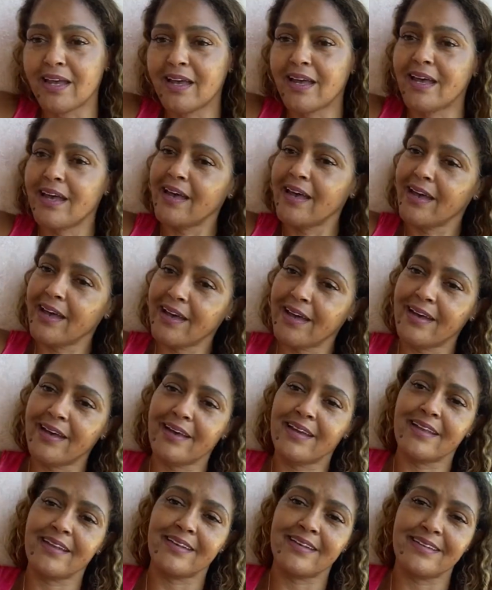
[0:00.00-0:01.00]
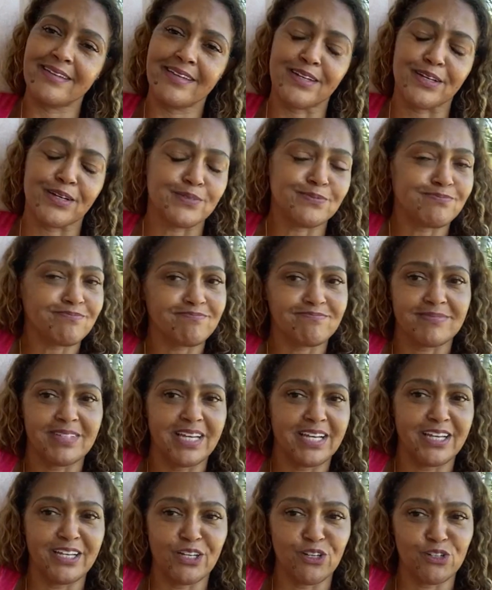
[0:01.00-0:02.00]
And, you know, it
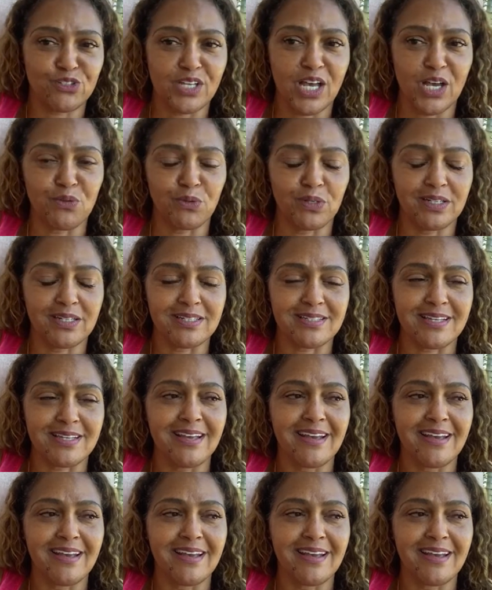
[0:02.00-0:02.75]
can go sideways.